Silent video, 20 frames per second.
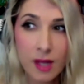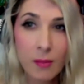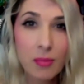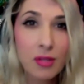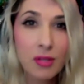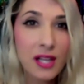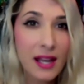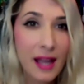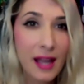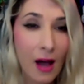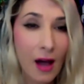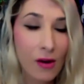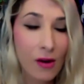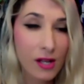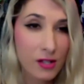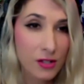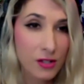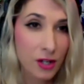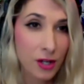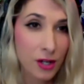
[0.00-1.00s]
play out
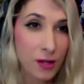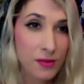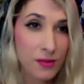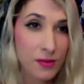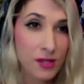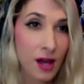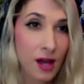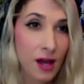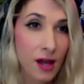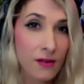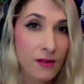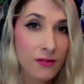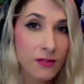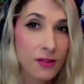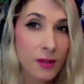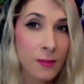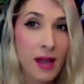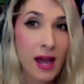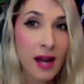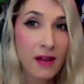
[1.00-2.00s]
in terms of the
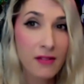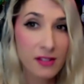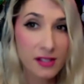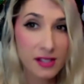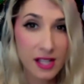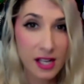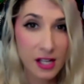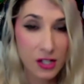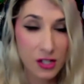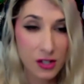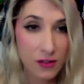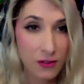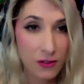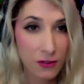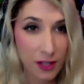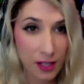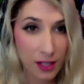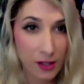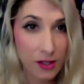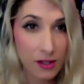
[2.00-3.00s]
manifestation
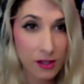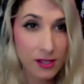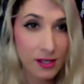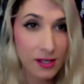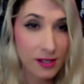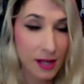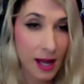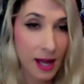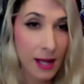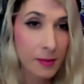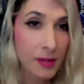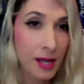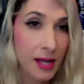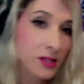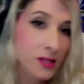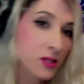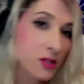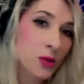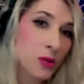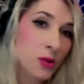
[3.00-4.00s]
fields and
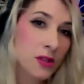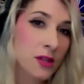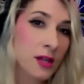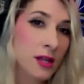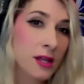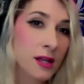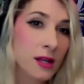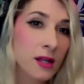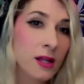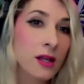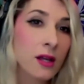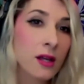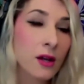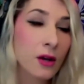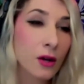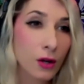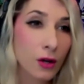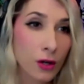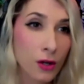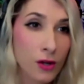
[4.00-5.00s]
timelines within
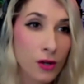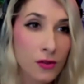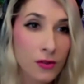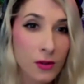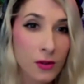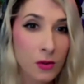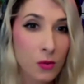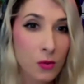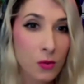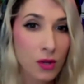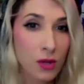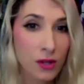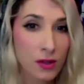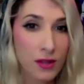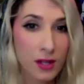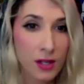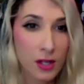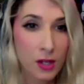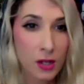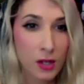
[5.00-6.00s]
Earth and
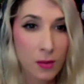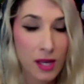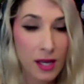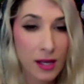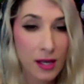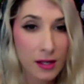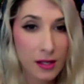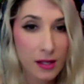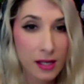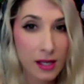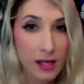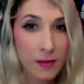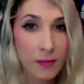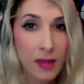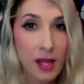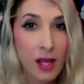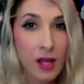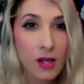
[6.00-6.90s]
within humanity.